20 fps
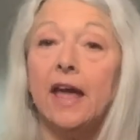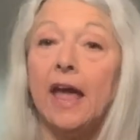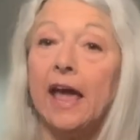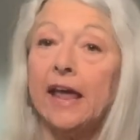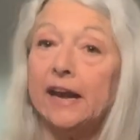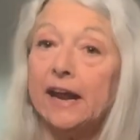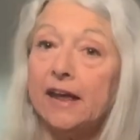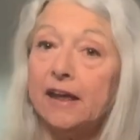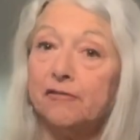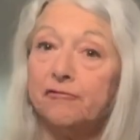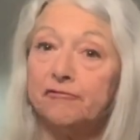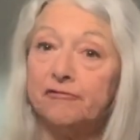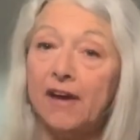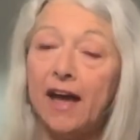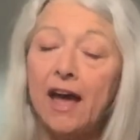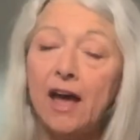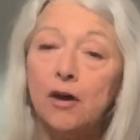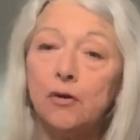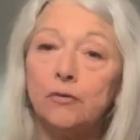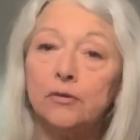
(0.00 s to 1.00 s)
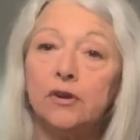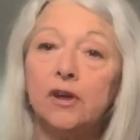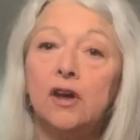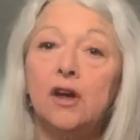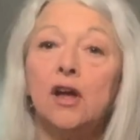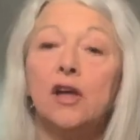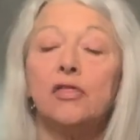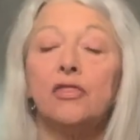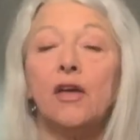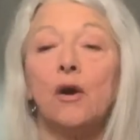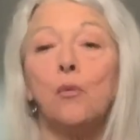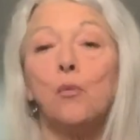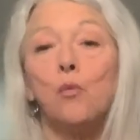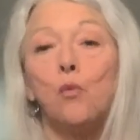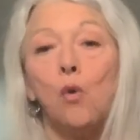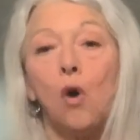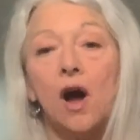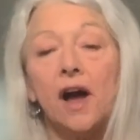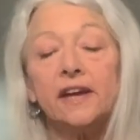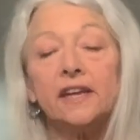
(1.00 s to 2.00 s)
And I have found that
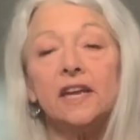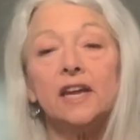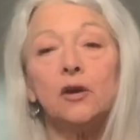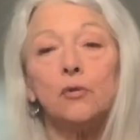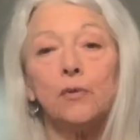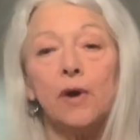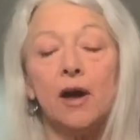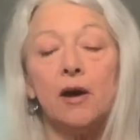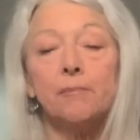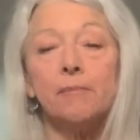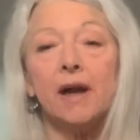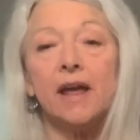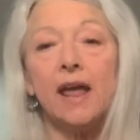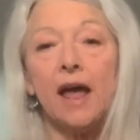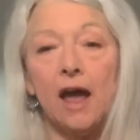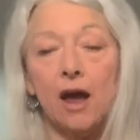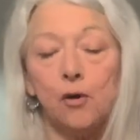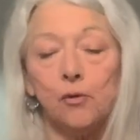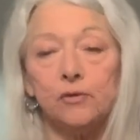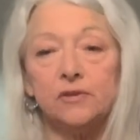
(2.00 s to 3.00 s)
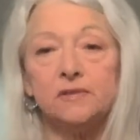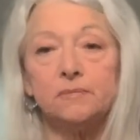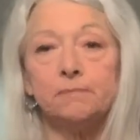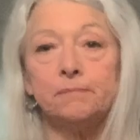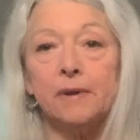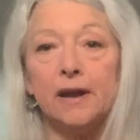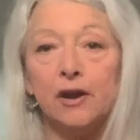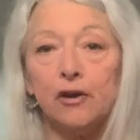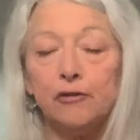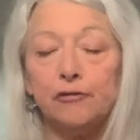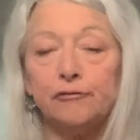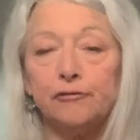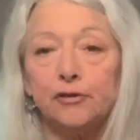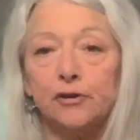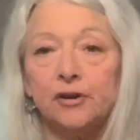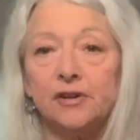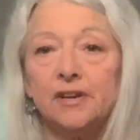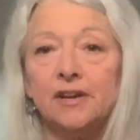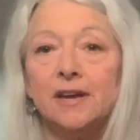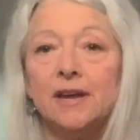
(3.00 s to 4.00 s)
walking around my house
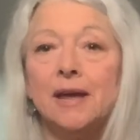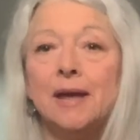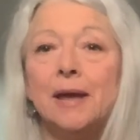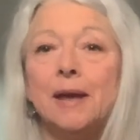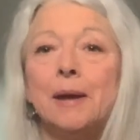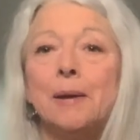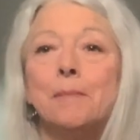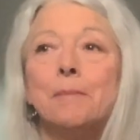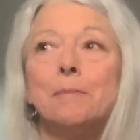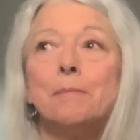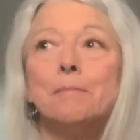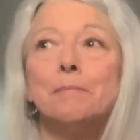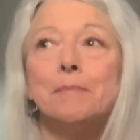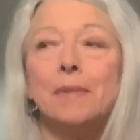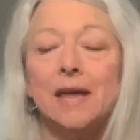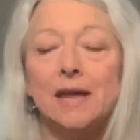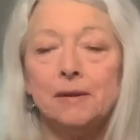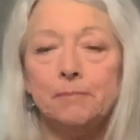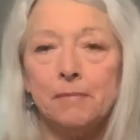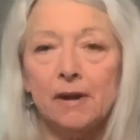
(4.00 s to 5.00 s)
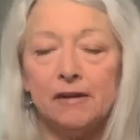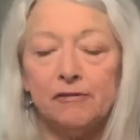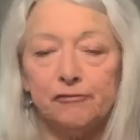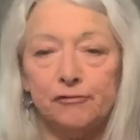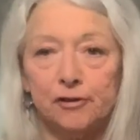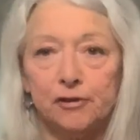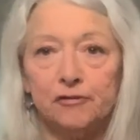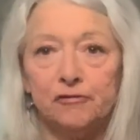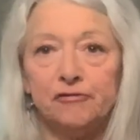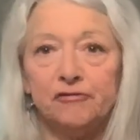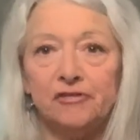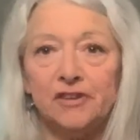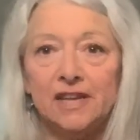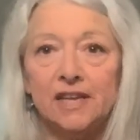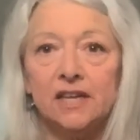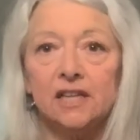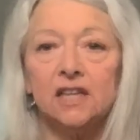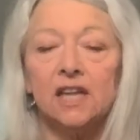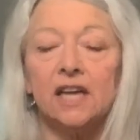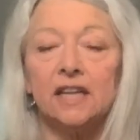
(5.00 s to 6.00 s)
barefoot made my foot
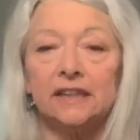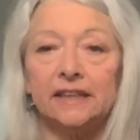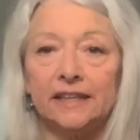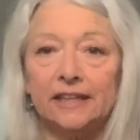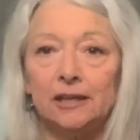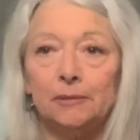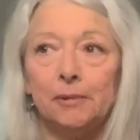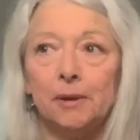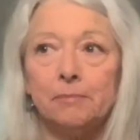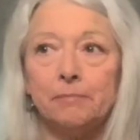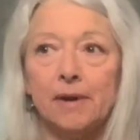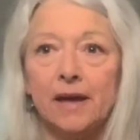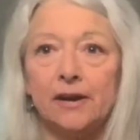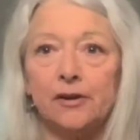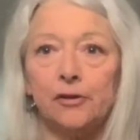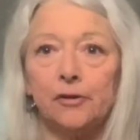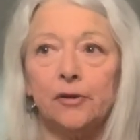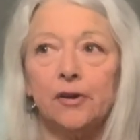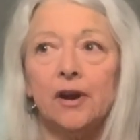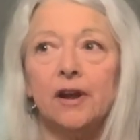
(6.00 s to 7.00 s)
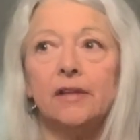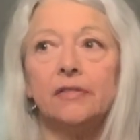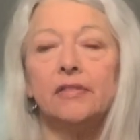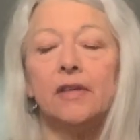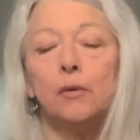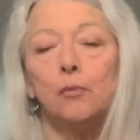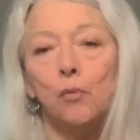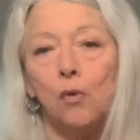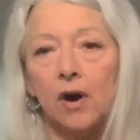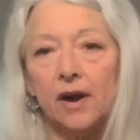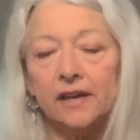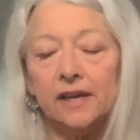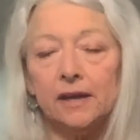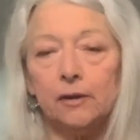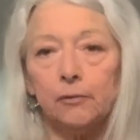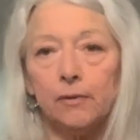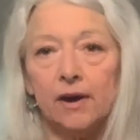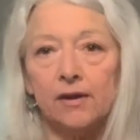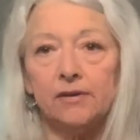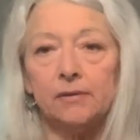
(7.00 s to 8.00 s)
feel a little bit better than walking
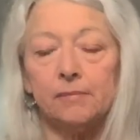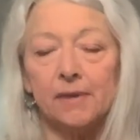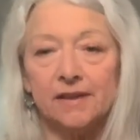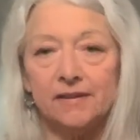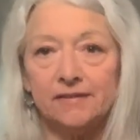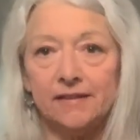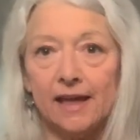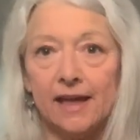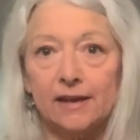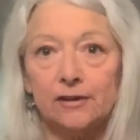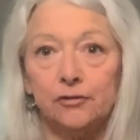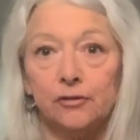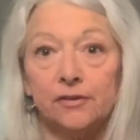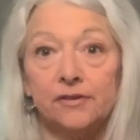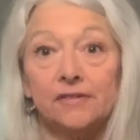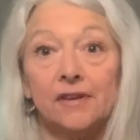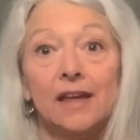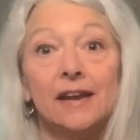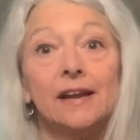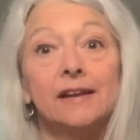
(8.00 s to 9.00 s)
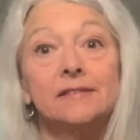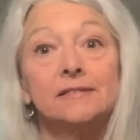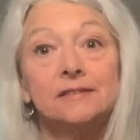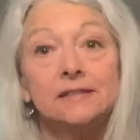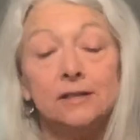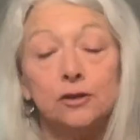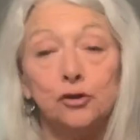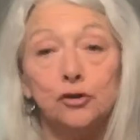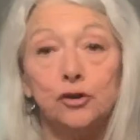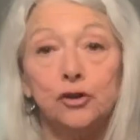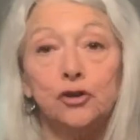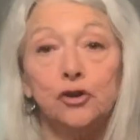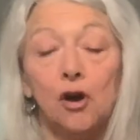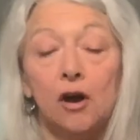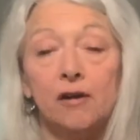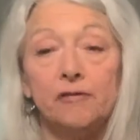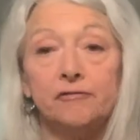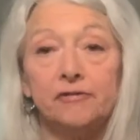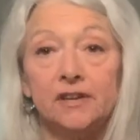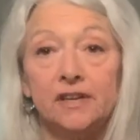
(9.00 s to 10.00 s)
around in my sandals, and I still could
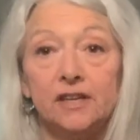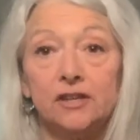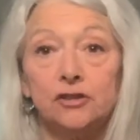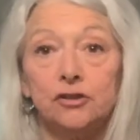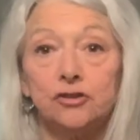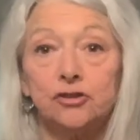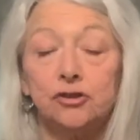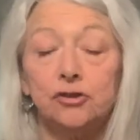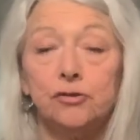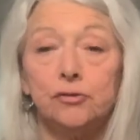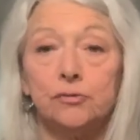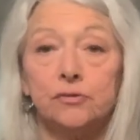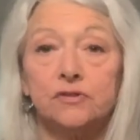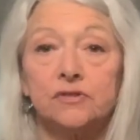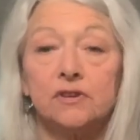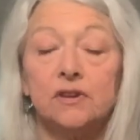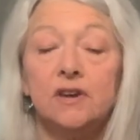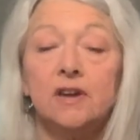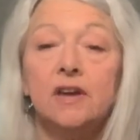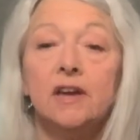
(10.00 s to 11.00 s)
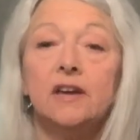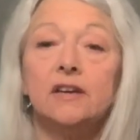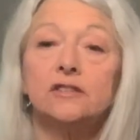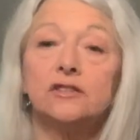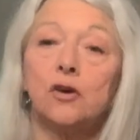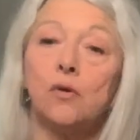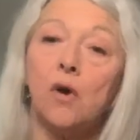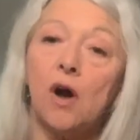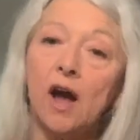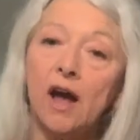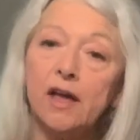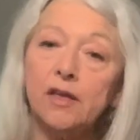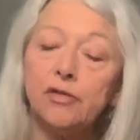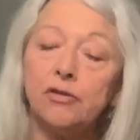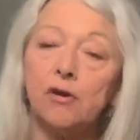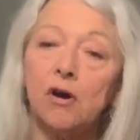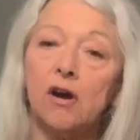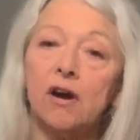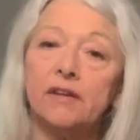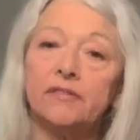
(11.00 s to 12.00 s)
not fit into shoes. So I
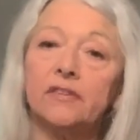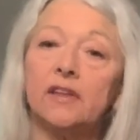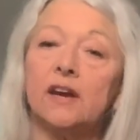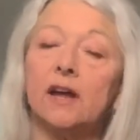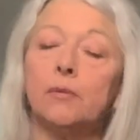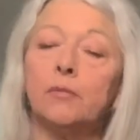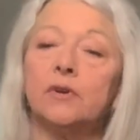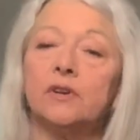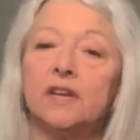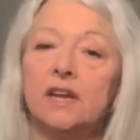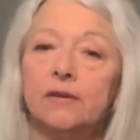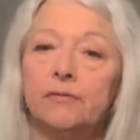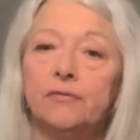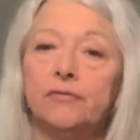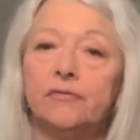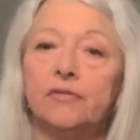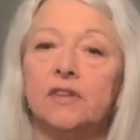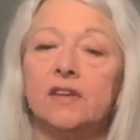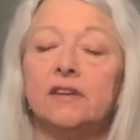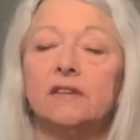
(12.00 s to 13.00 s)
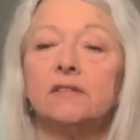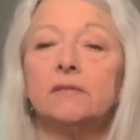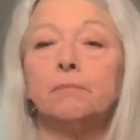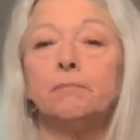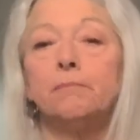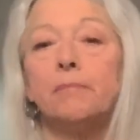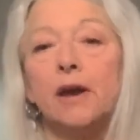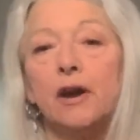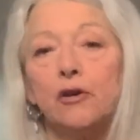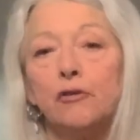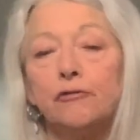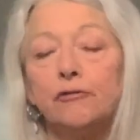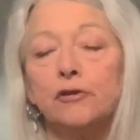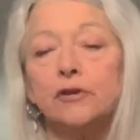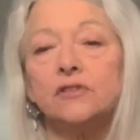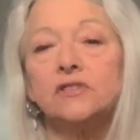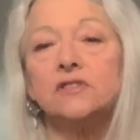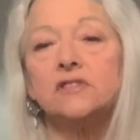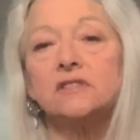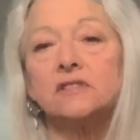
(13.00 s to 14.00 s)
thought that I would give these
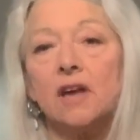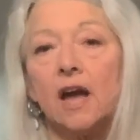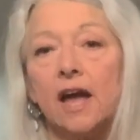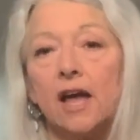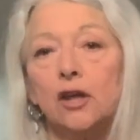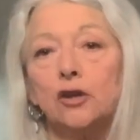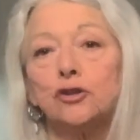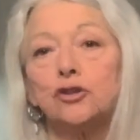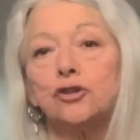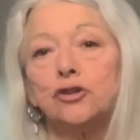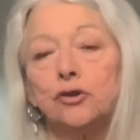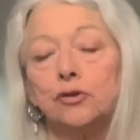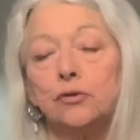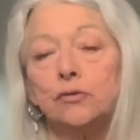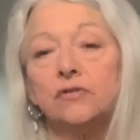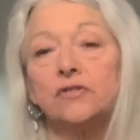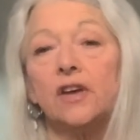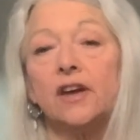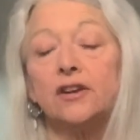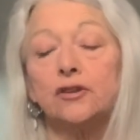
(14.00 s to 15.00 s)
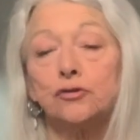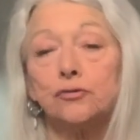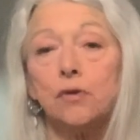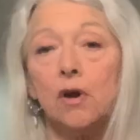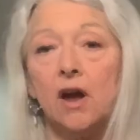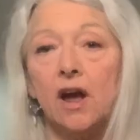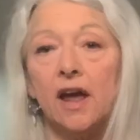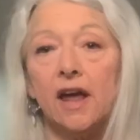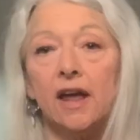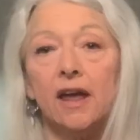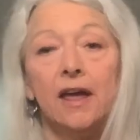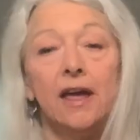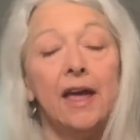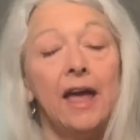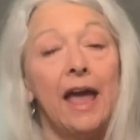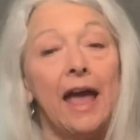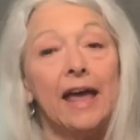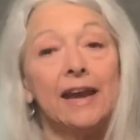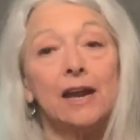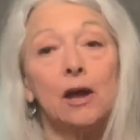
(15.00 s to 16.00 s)
barefoot style shoes a try,
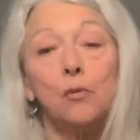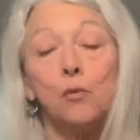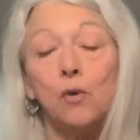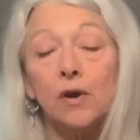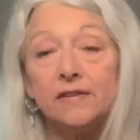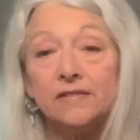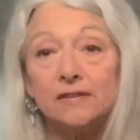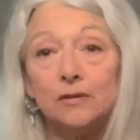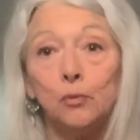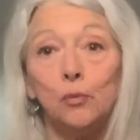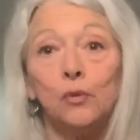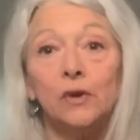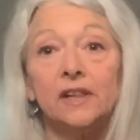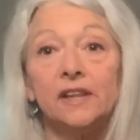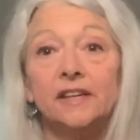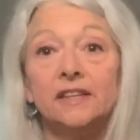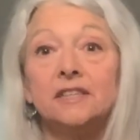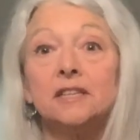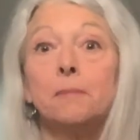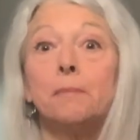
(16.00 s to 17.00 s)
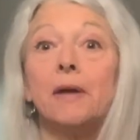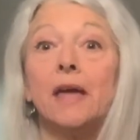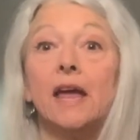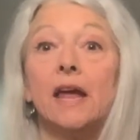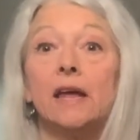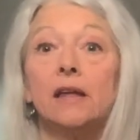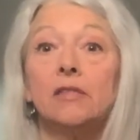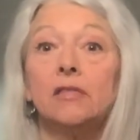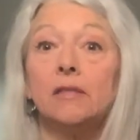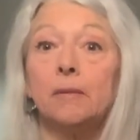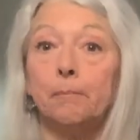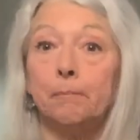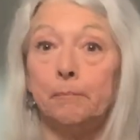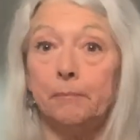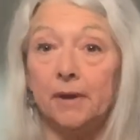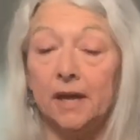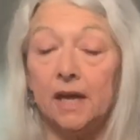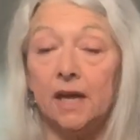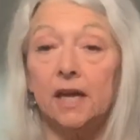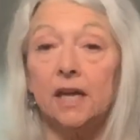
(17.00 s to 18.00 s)
and I wasn't willing to pay the
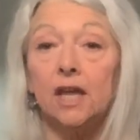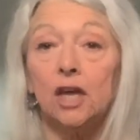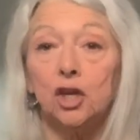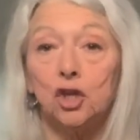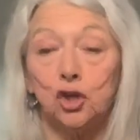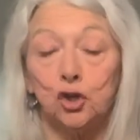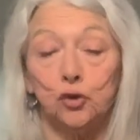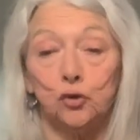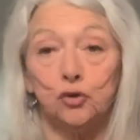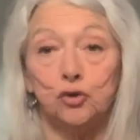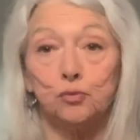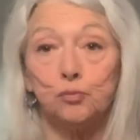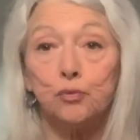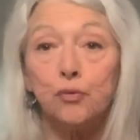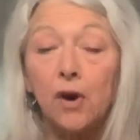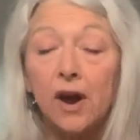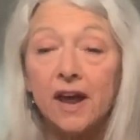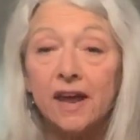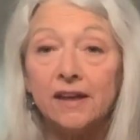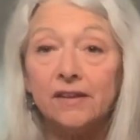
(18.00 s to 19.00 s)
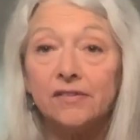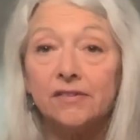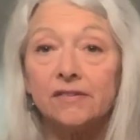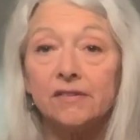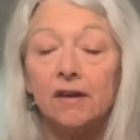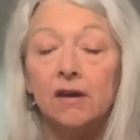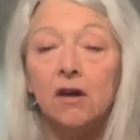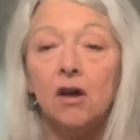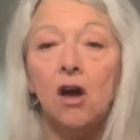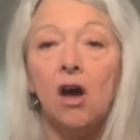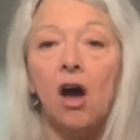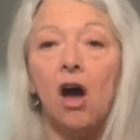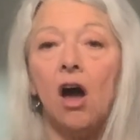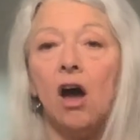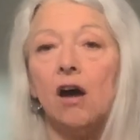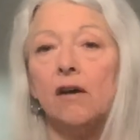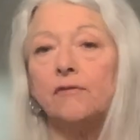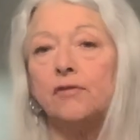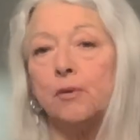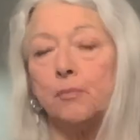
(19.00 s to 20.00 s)
big, huge price
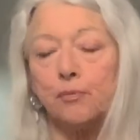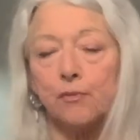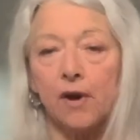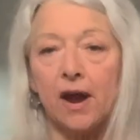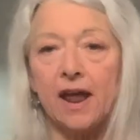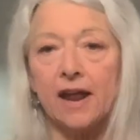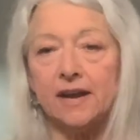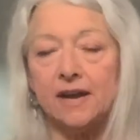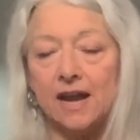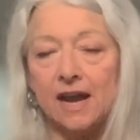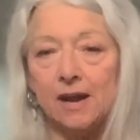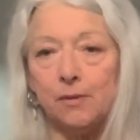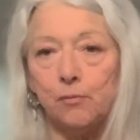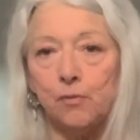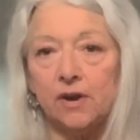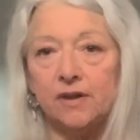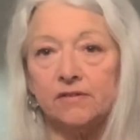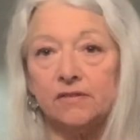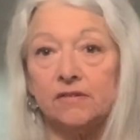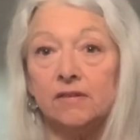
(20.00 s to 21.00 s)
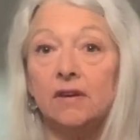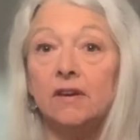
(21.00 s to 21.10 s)
of the brand name ones.